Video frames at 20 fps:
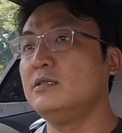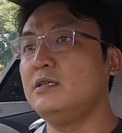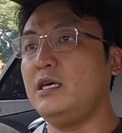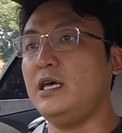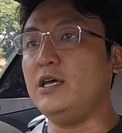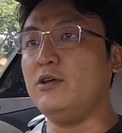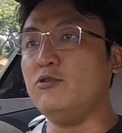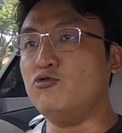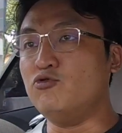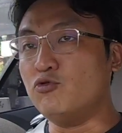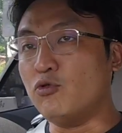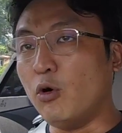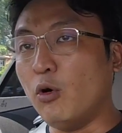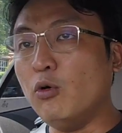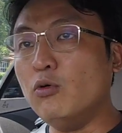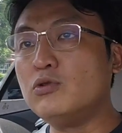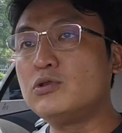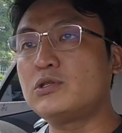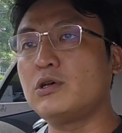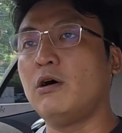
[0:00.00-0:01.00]
it
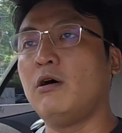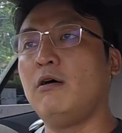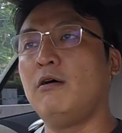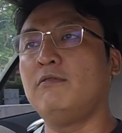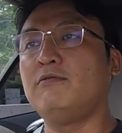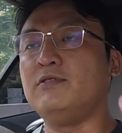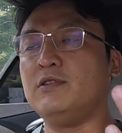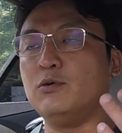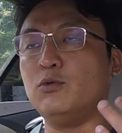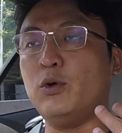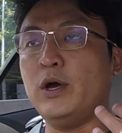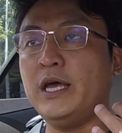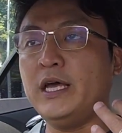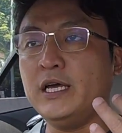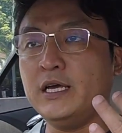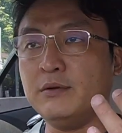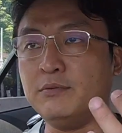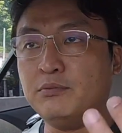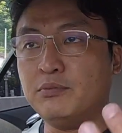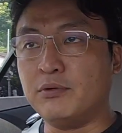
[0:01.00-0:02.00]
rolls off, the way
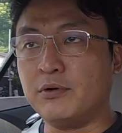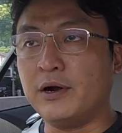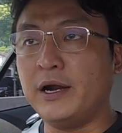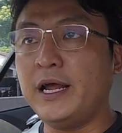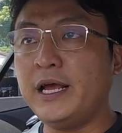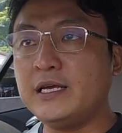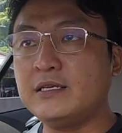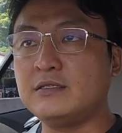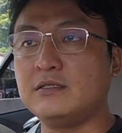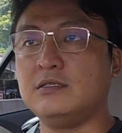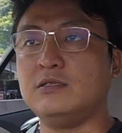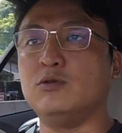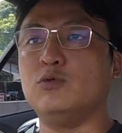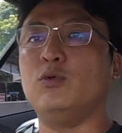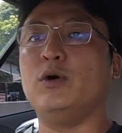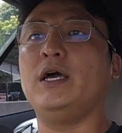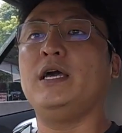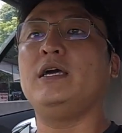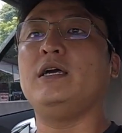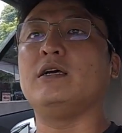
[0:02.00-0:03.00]
it brakes, the
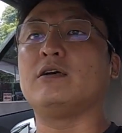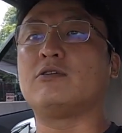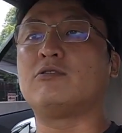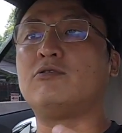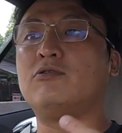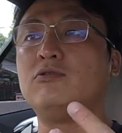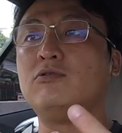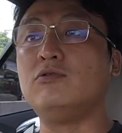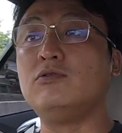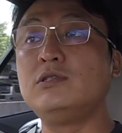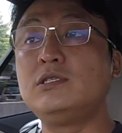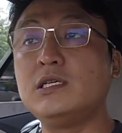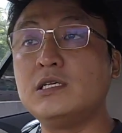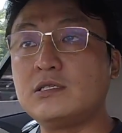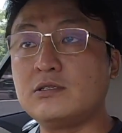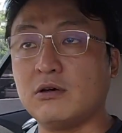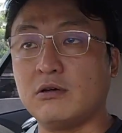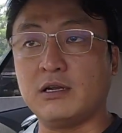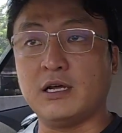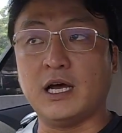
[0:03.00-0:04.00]
way it
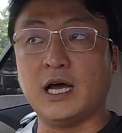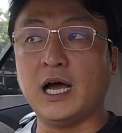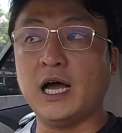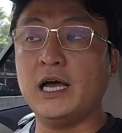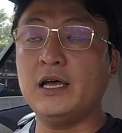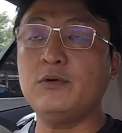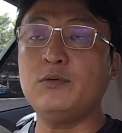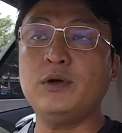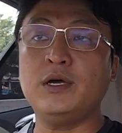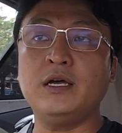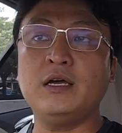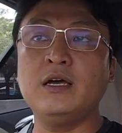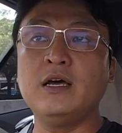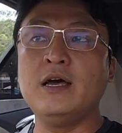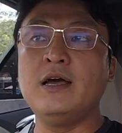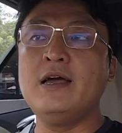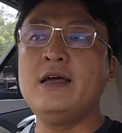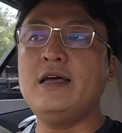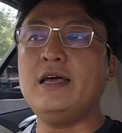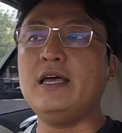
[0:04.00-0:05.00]
cruises on a highway,
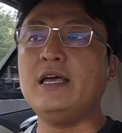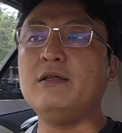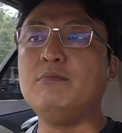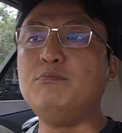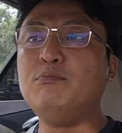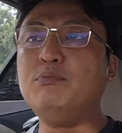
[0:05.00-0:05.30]
it